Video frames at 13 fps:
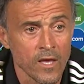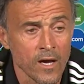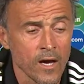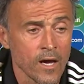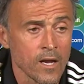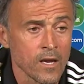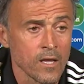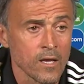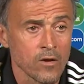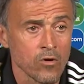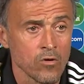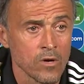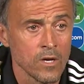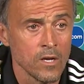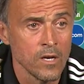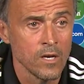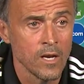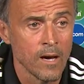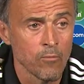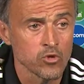ahead of these
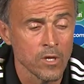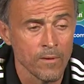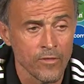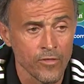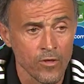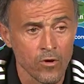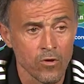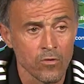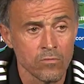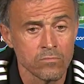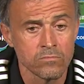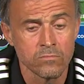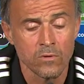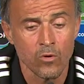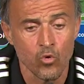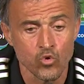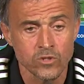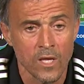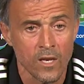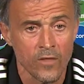games, and we always talk about the
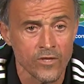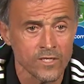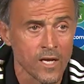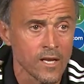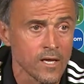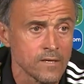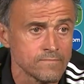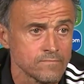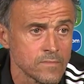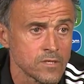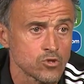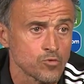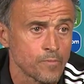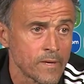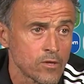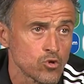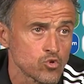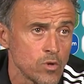importance of having